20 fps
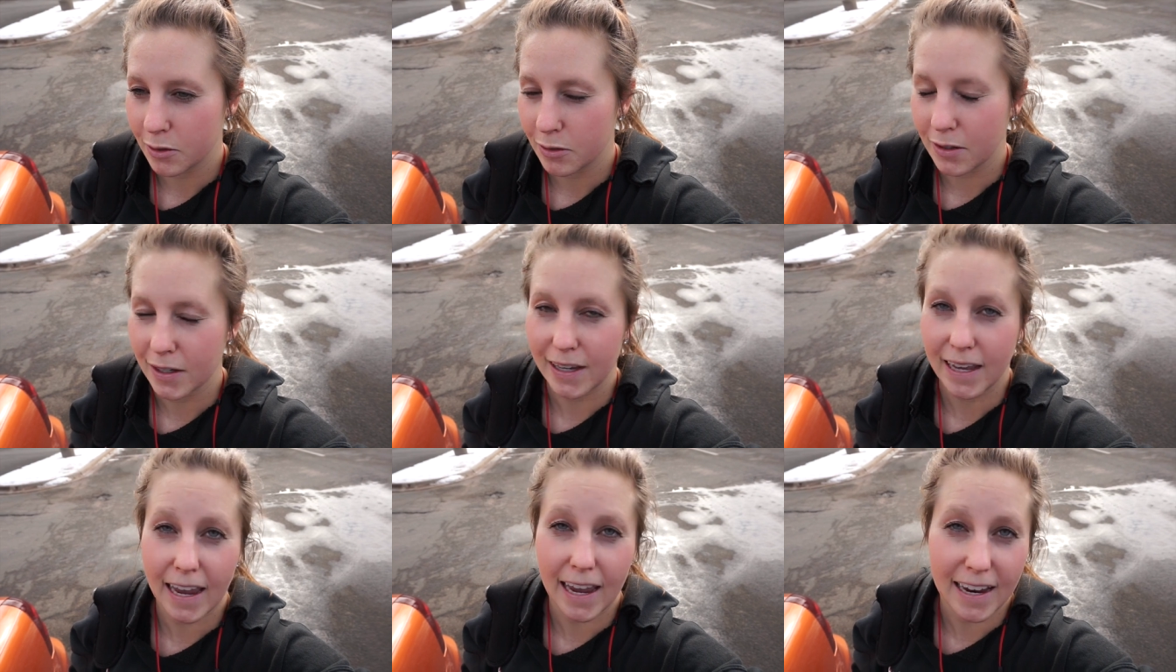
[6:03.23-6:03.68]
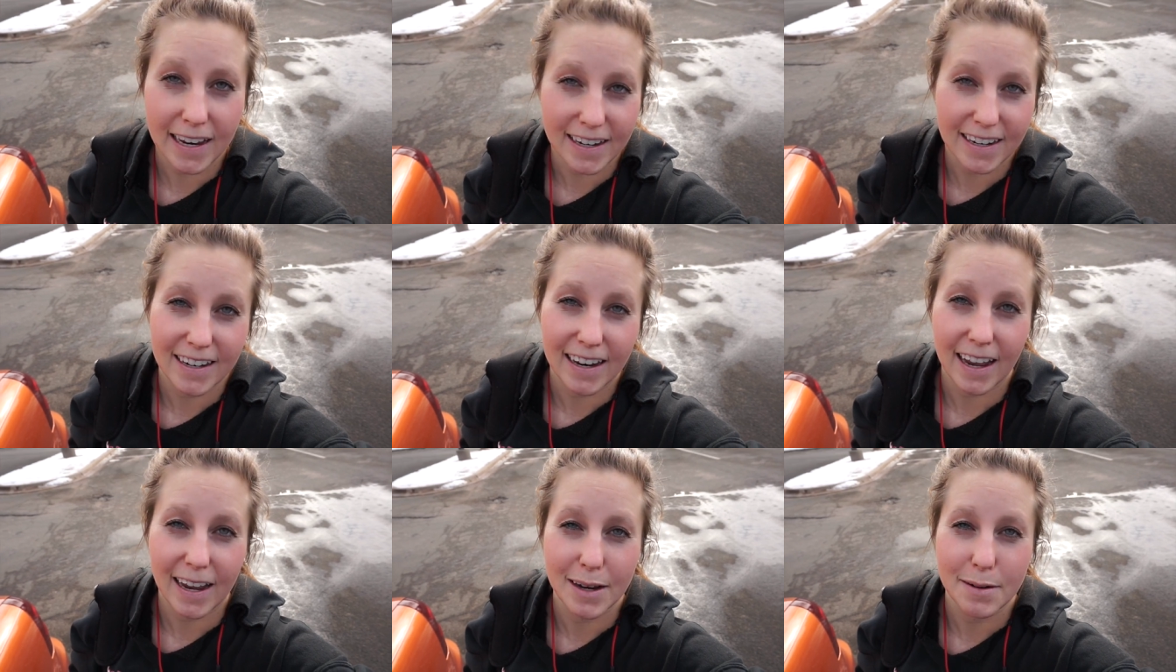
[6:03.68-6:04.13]
do like
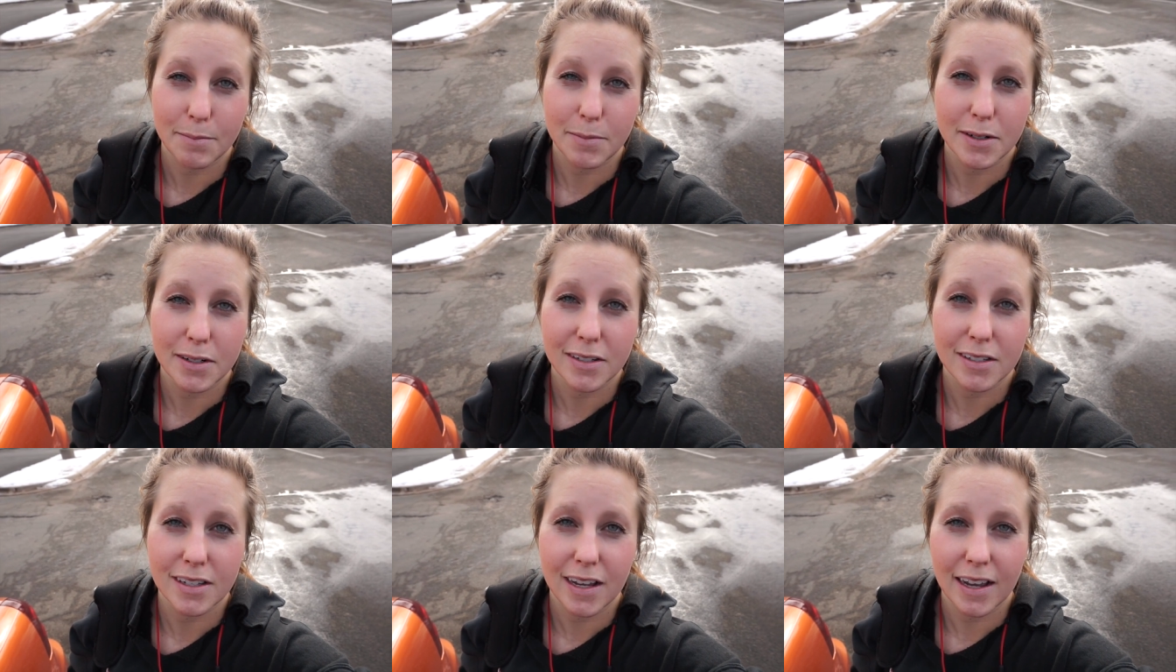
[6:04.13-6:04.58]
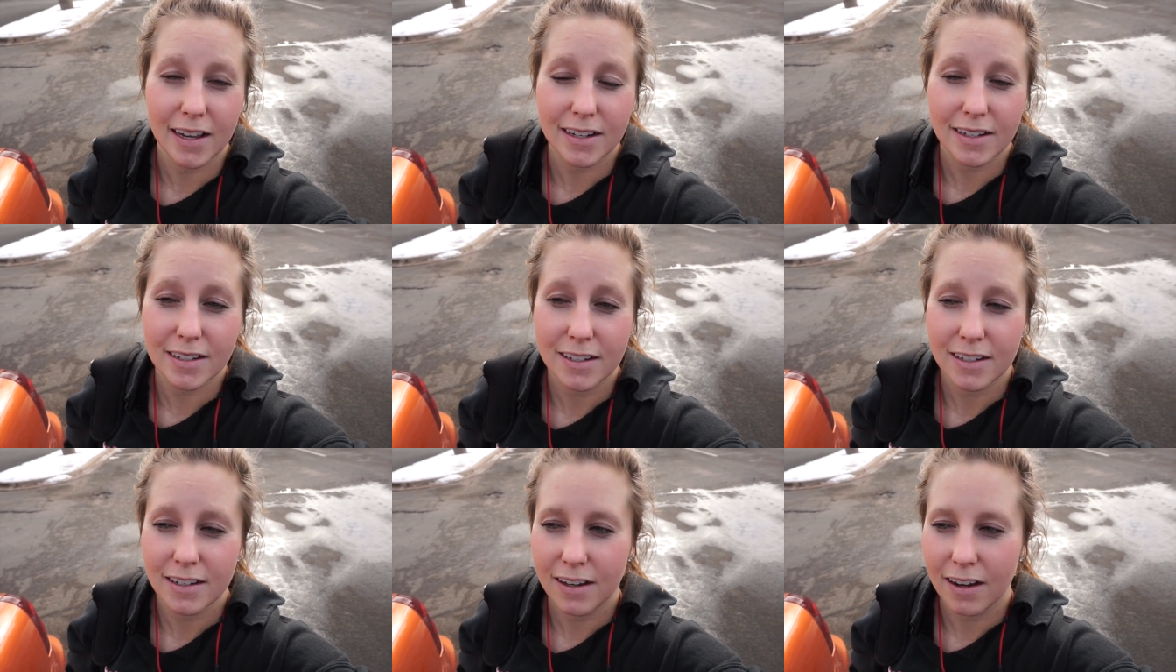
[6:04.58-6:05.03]
eighty-nine
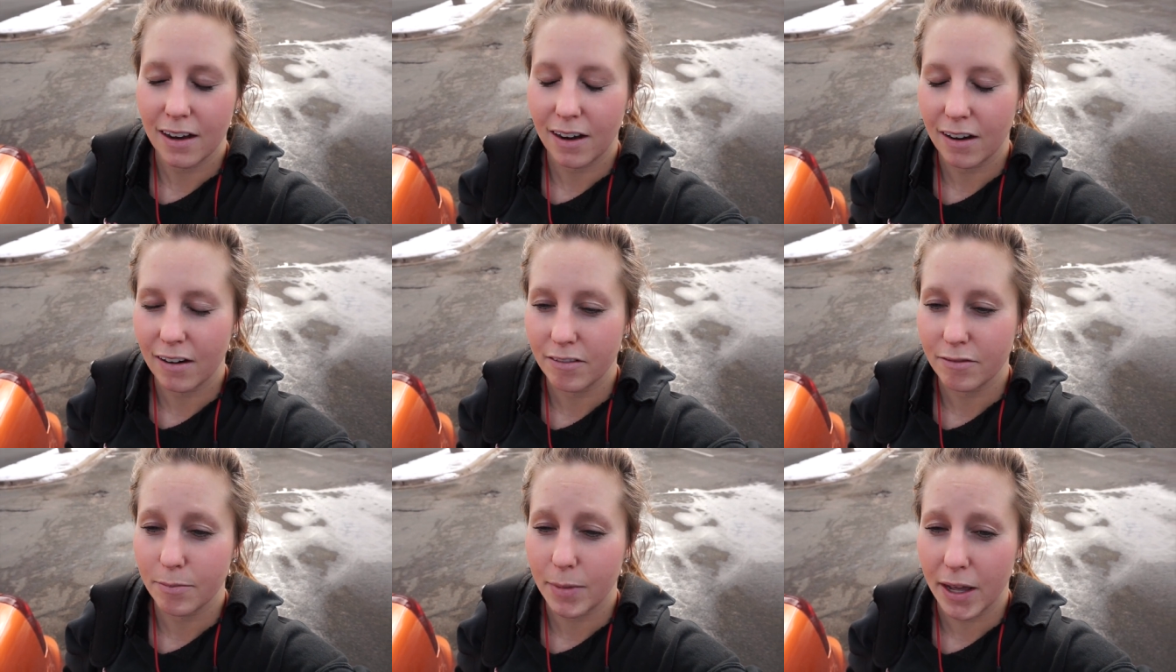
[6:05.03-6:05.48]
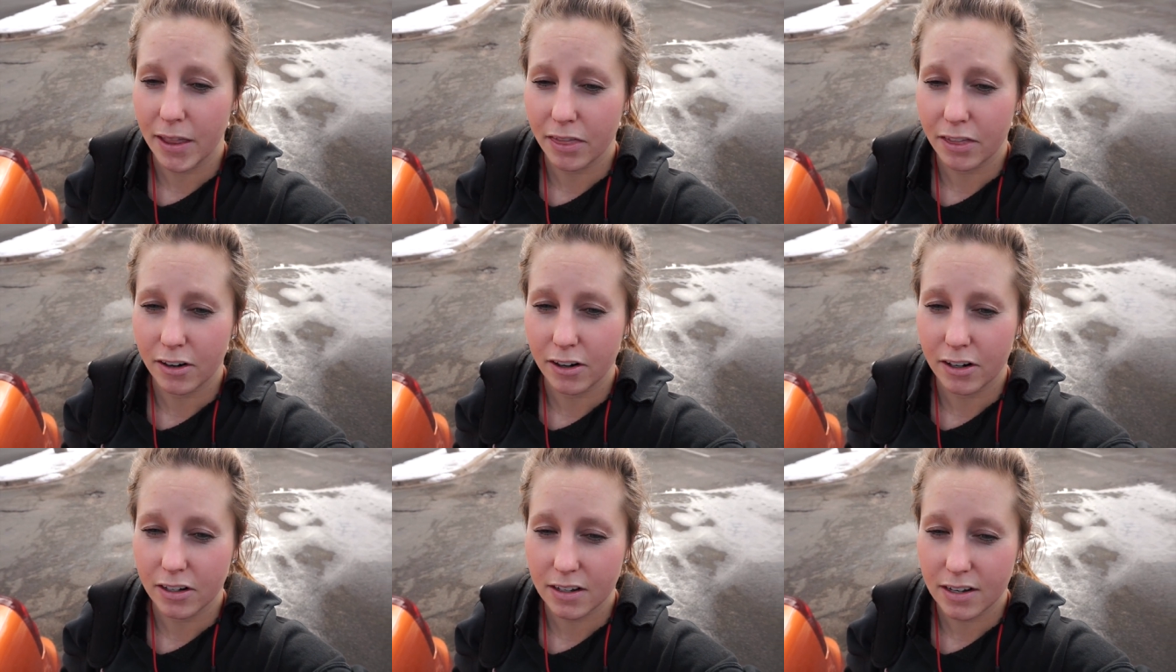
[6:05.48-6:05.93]
percent of my
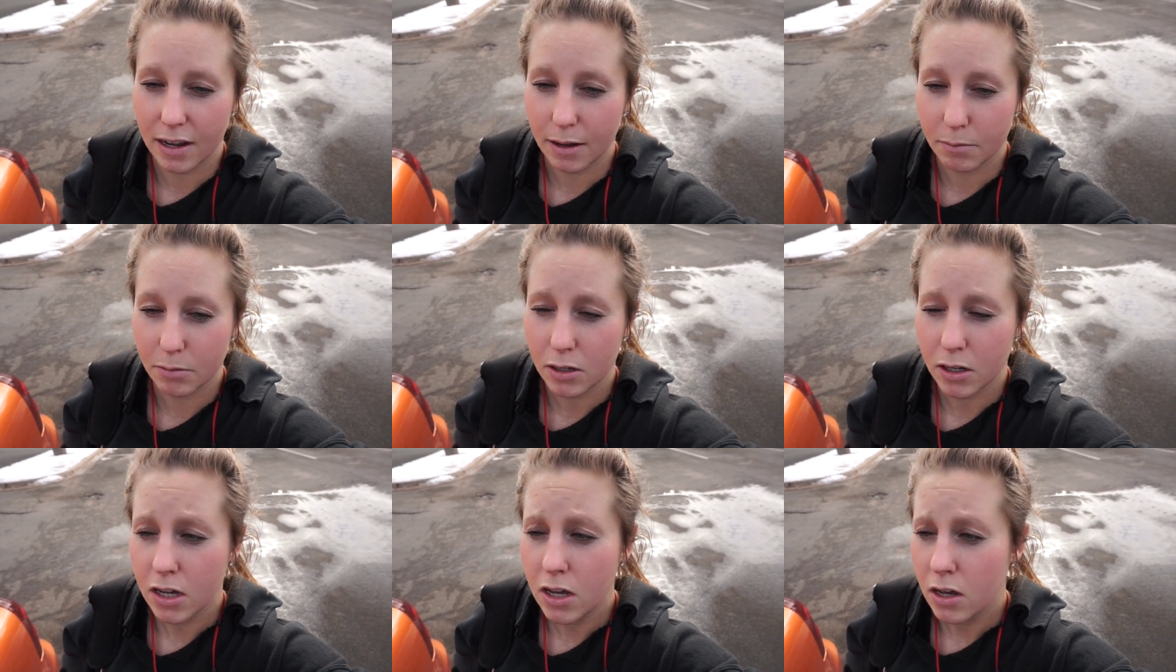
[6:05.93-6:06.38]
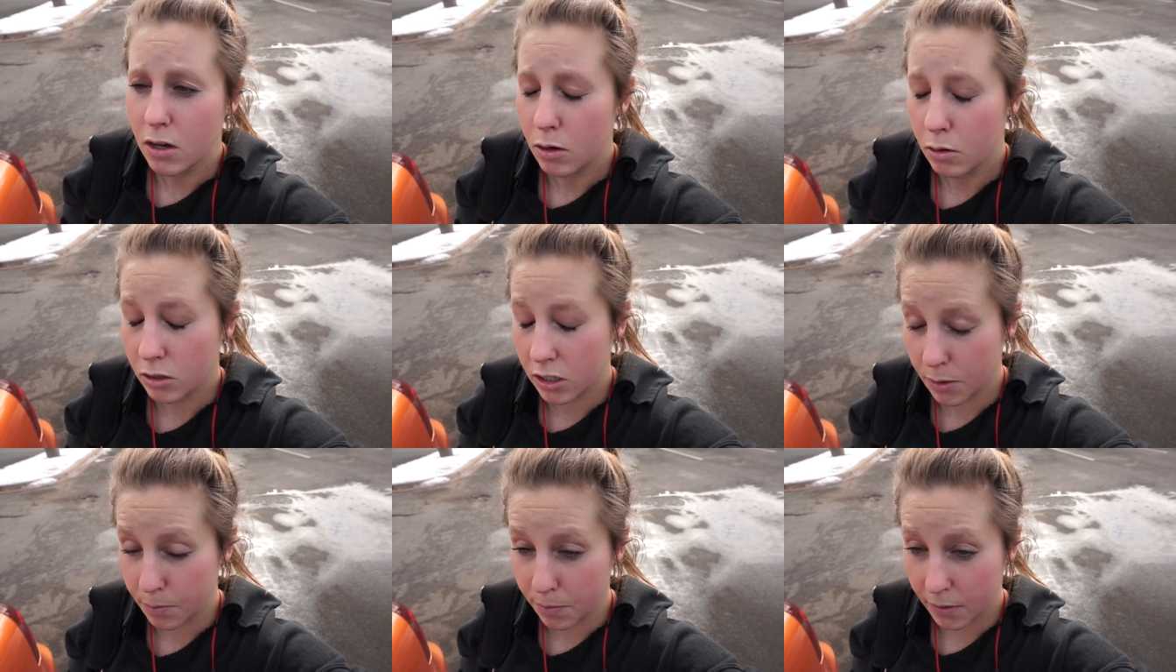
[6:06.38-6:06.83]
third attempt,
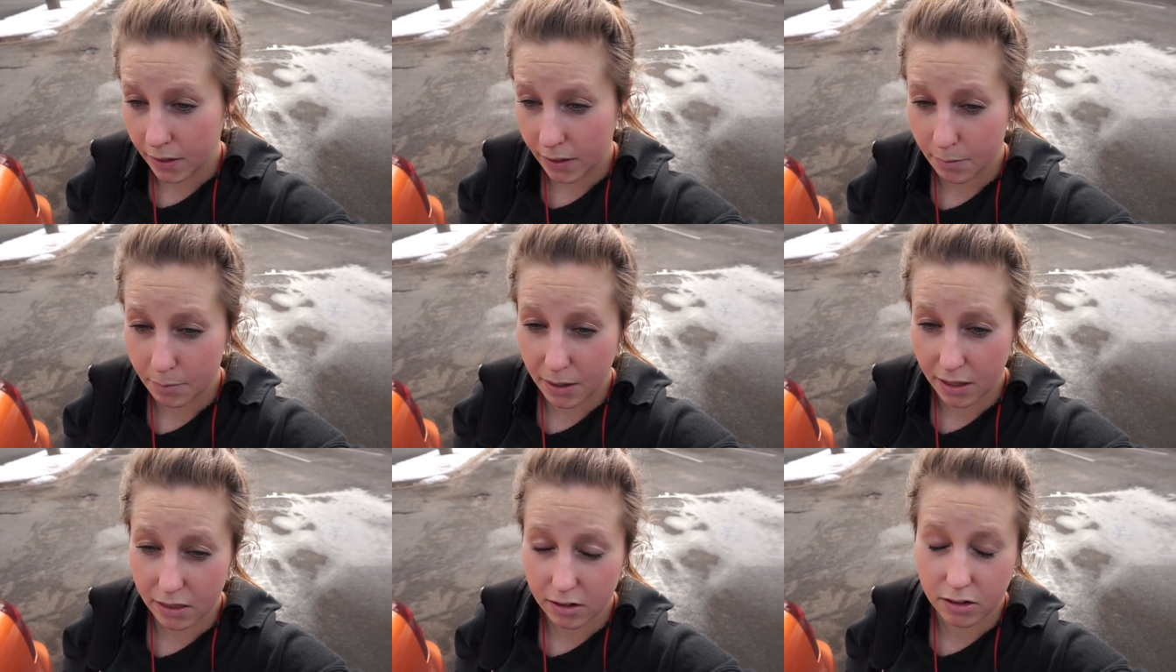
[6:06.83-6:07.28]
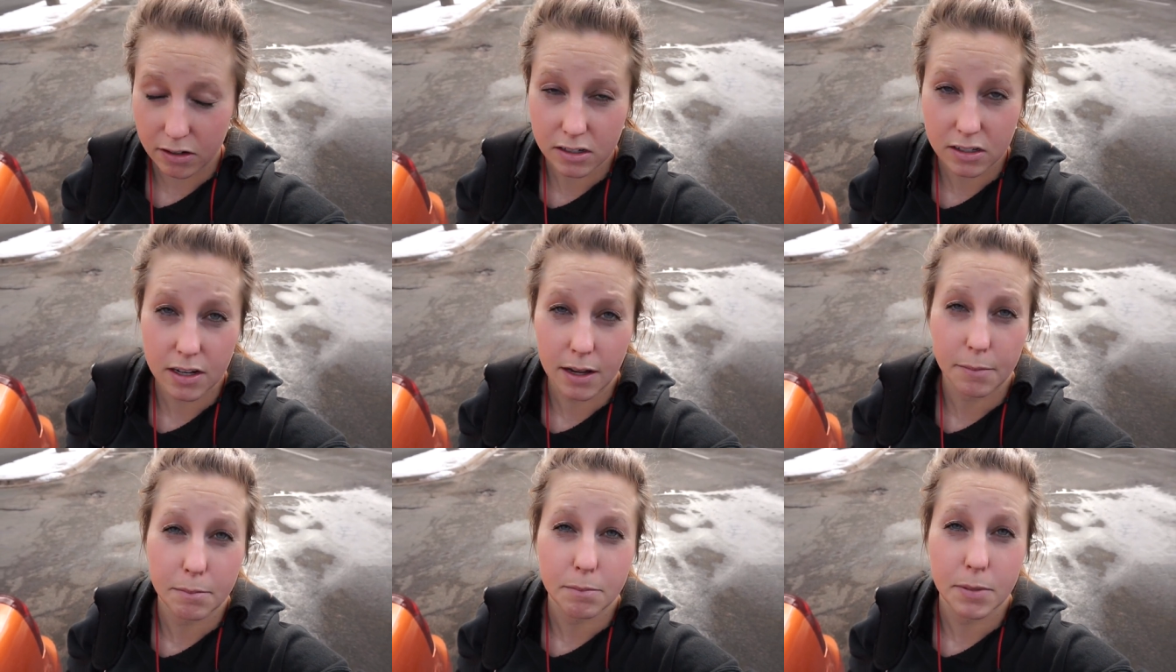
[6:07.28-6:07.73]
which I plan my third
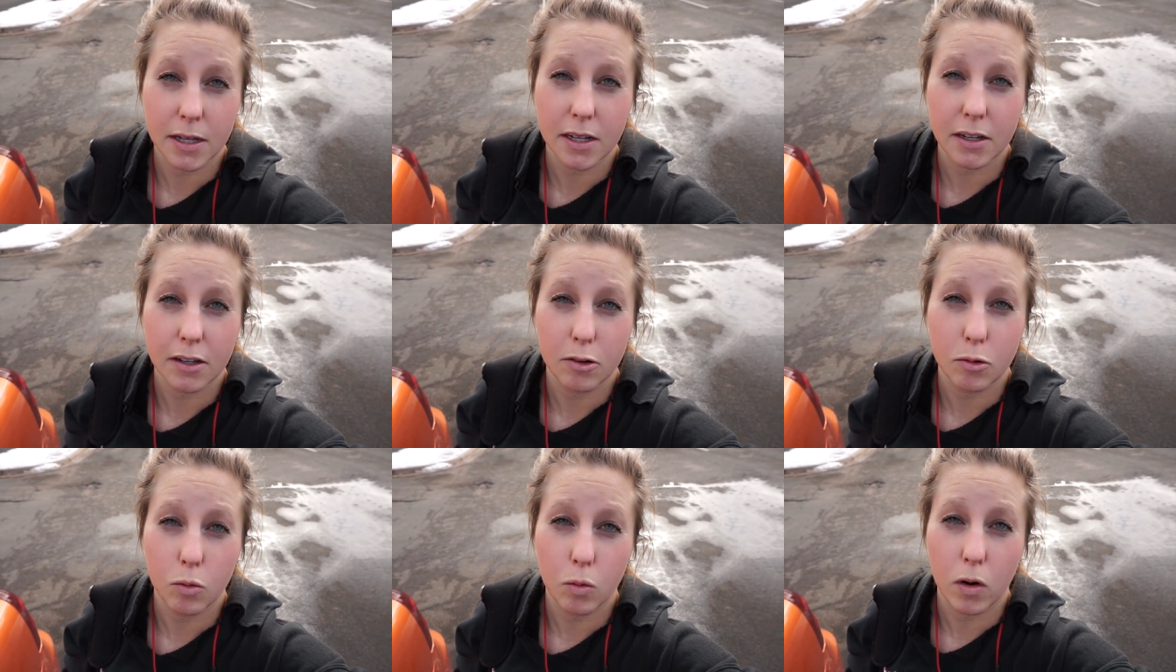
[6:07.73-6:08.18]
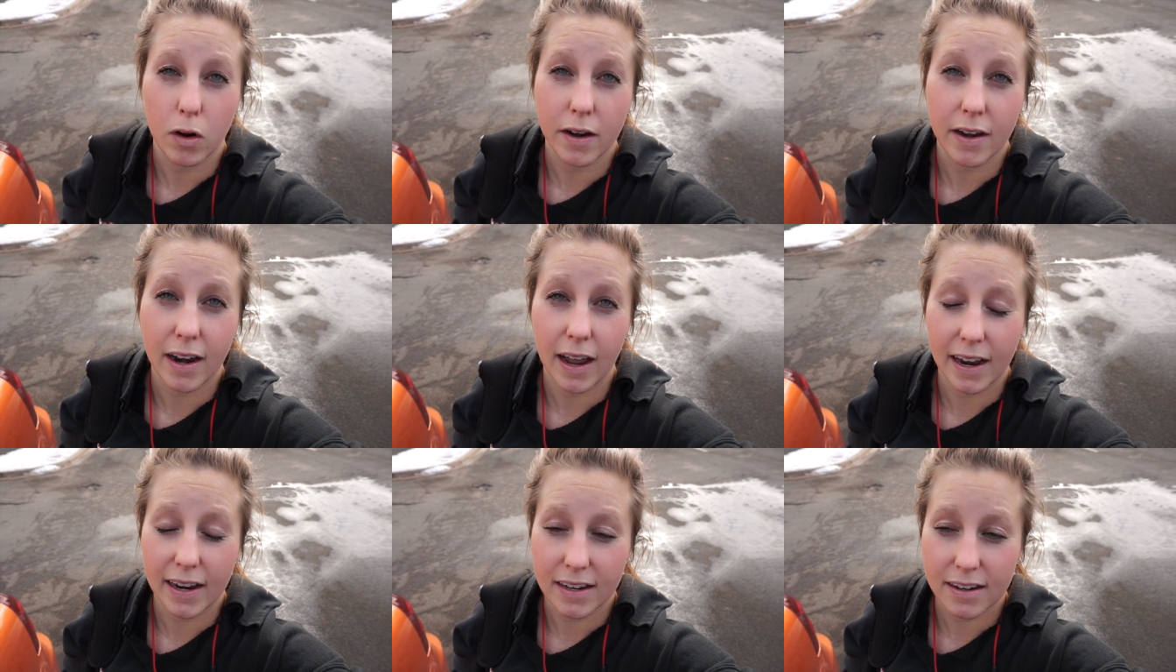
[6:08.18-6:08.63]
attempt being
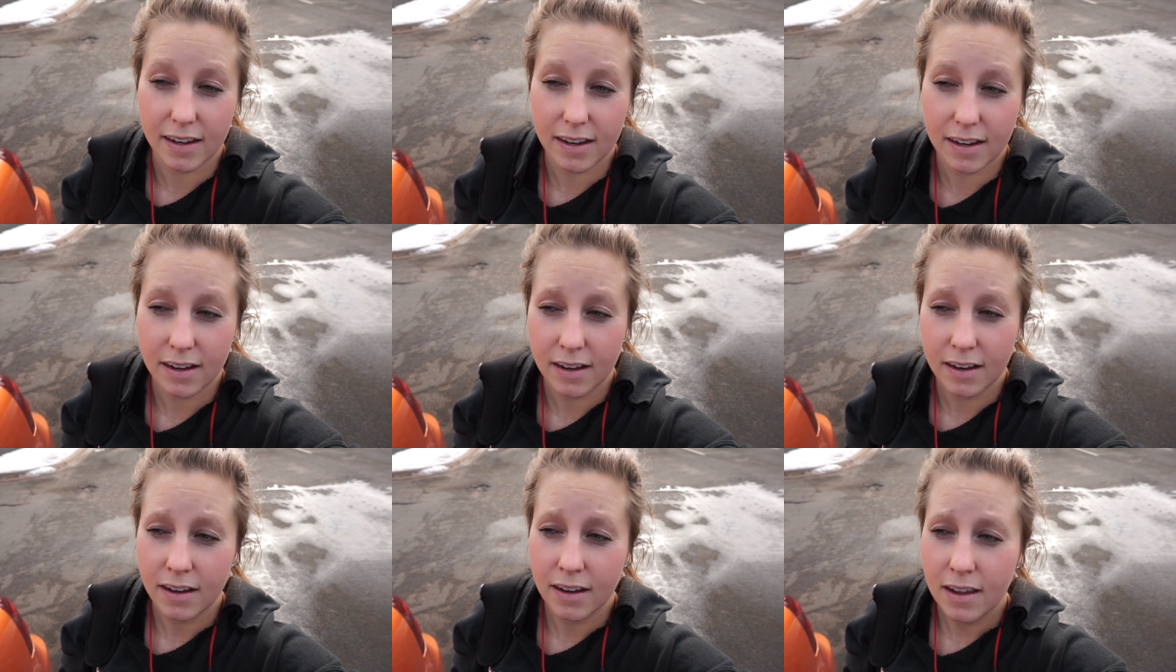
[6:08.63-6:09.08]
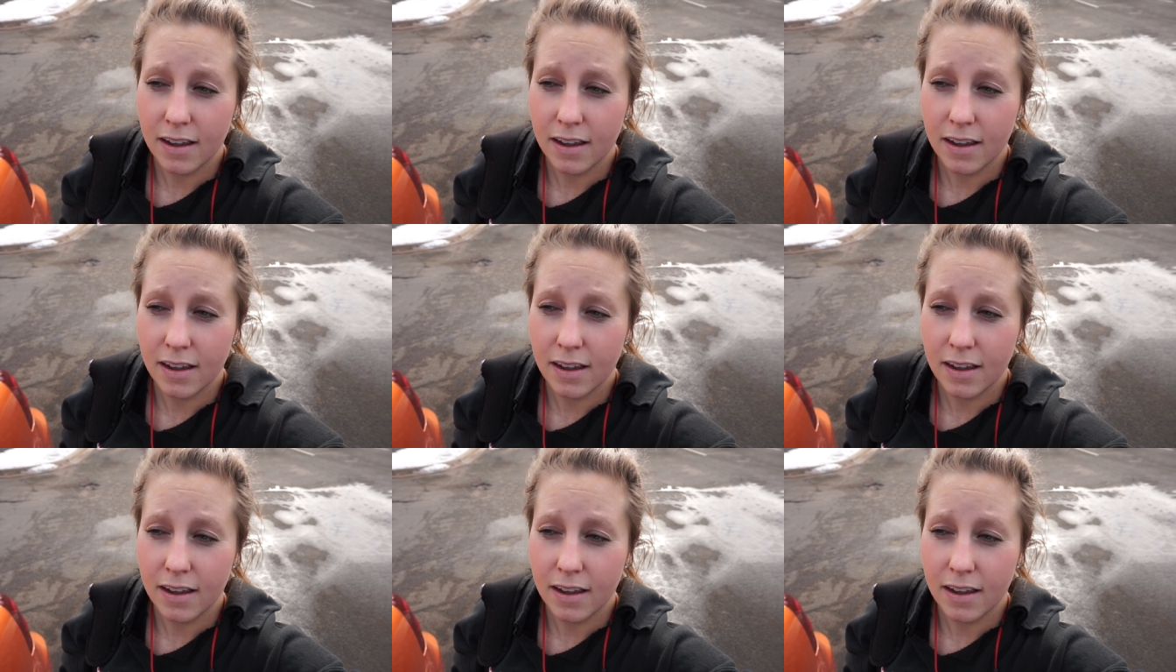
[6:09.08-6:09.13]
one ninety.